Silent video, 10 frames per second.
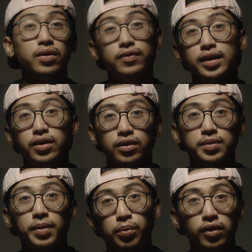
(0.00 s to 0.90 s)
over the years,
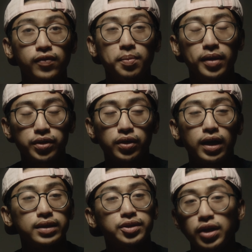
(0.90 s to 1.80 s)
my profile picture
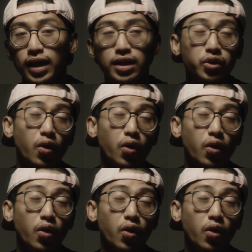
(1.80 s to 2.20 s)
has changed